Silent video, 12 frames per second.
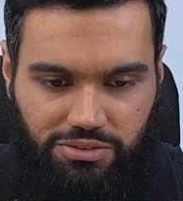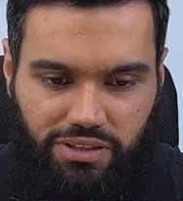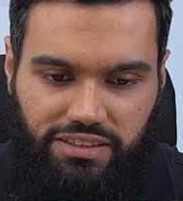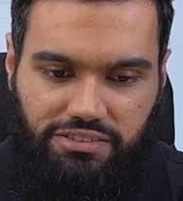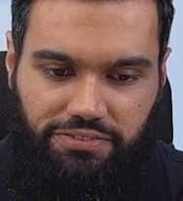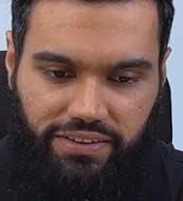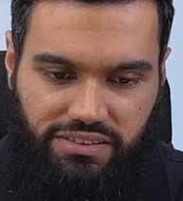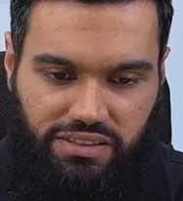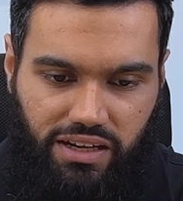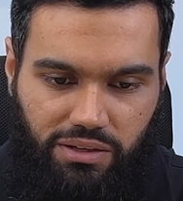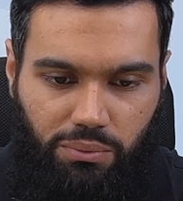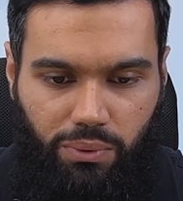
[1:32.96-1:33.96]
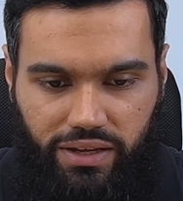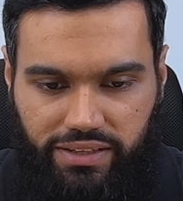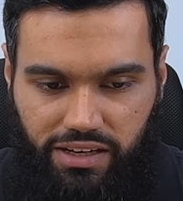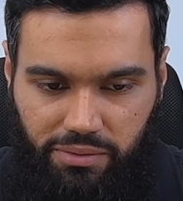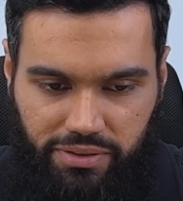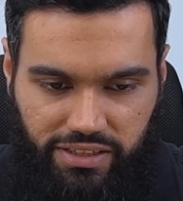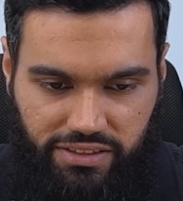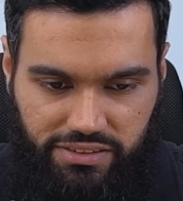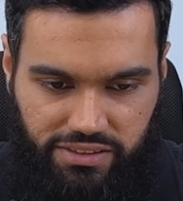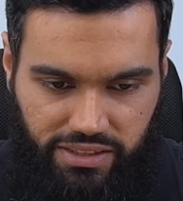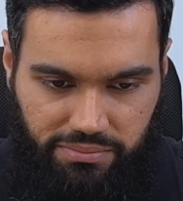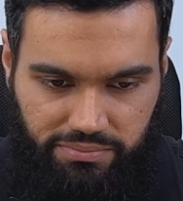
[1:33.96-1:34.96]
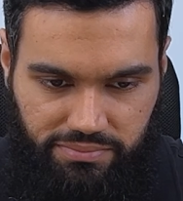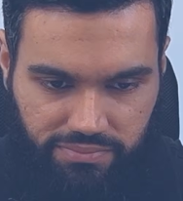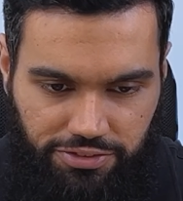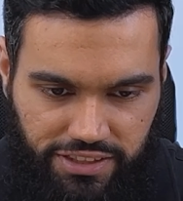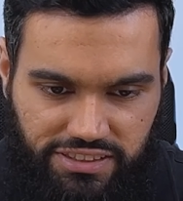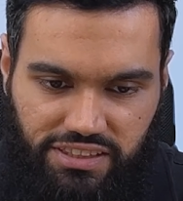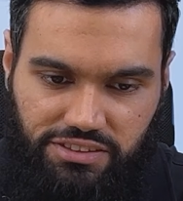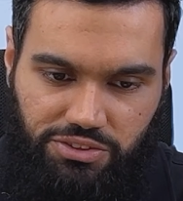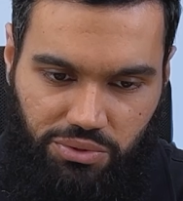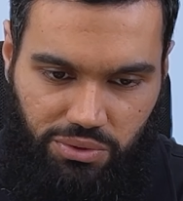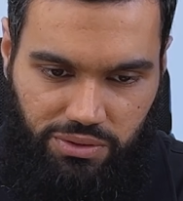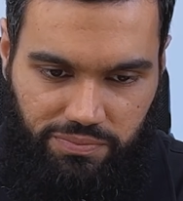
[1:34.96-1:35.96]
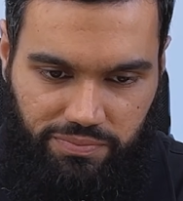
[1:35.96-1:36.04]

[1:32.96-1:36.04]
So let's fix that one element at a time. First is role.